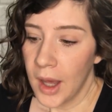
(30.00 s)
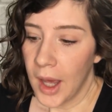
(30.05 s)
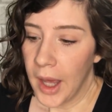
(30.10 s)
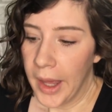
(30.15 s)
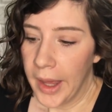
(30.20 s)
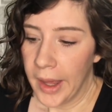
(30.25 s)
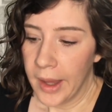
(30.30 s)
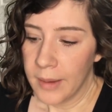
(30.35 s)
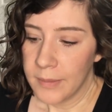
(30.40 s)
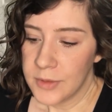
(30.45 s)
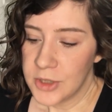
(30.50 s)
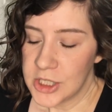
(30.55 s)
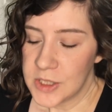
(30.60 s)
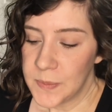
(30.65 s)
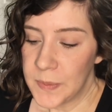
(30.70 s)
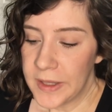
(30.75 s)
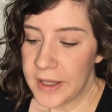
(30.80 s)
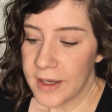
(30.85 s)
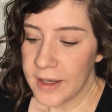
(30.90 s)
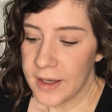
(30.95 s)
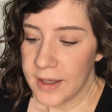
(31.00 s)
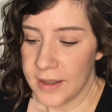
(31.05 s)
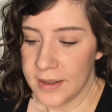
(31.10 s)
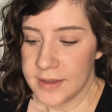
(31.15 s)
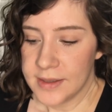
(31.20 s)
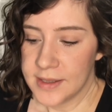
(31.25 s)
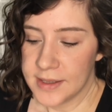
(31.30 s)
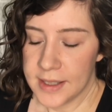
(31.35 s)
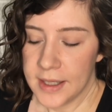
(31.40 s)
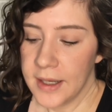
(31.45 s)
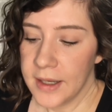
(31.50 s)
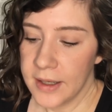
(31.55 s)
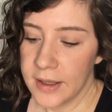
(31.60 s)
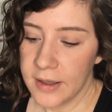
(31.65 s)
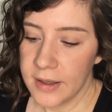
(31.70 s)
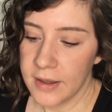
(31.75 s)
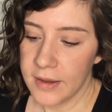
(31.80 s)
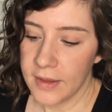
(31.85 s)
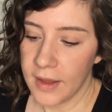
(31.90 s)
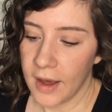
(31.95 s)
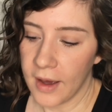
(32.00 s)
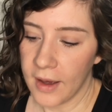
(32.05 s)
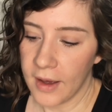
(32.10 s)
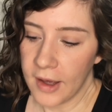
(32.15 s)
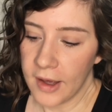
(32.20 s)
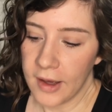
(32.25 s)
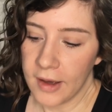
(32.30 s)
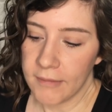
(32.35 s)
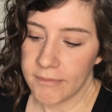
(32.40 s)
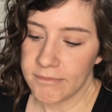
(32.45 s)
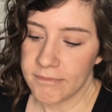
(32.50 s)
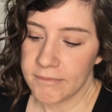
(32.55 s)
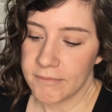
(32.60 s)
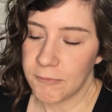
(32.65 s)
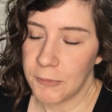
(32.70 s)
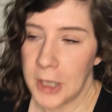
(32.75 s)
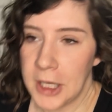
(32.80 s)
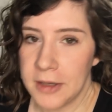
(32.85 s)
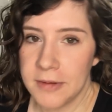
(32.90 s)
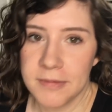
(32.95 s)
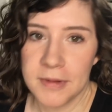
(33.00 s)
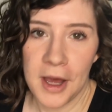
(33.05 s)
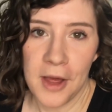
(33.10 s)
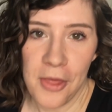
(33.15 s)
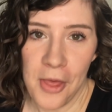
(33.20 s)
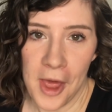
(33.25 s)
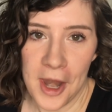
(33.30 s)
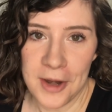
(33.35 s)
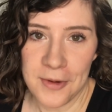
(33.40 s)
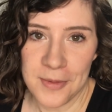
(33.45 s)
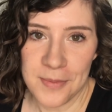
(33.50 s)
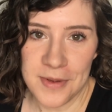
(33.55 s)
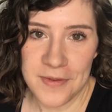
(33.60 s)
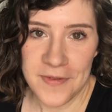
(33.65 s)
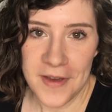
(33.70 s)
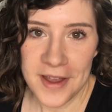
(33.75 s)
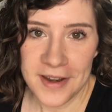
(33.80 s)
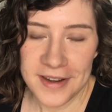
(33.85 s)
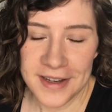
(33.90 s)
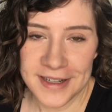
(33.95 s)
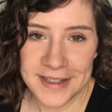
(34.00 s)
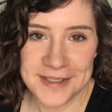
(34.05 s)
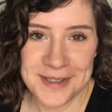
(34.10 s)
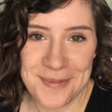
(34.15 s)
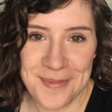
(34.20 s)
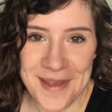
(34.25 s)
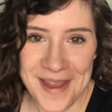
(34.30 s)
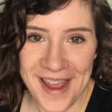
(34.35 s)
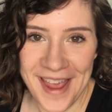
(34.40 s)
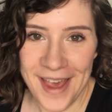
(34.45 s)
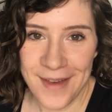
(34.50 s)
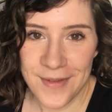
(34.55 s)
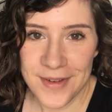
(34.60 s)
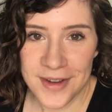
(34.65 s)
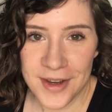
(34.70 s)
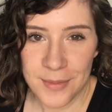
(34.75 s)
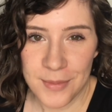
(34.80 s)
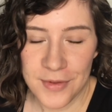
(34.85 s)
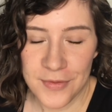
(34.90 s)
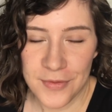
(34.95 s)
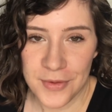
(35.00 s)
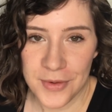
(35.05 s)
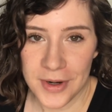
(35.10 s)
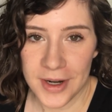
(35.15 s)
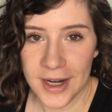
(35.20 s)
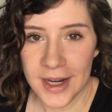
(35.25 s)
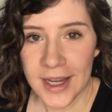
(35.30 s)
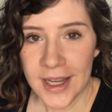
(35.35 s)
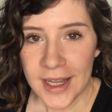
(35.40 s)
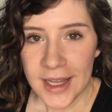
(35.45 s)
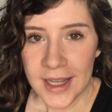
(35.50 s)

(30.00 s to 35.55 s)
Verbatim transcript: um, just because uh, well, I thought it would be fun and it's something I haven't done before.